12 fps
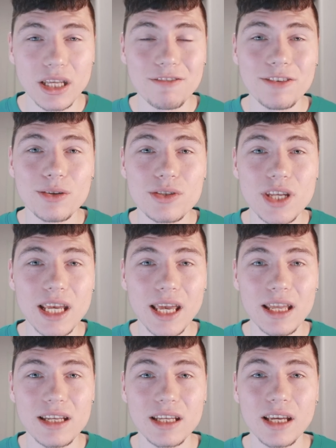if you take
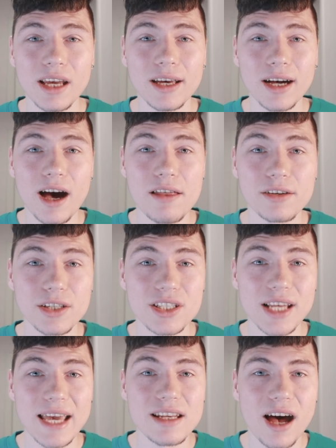any other
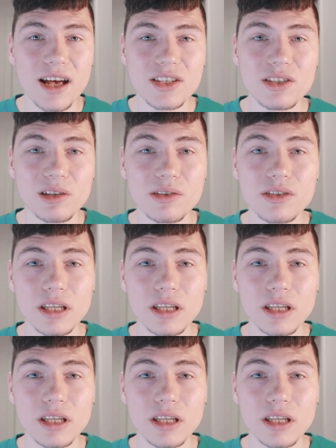side hustles,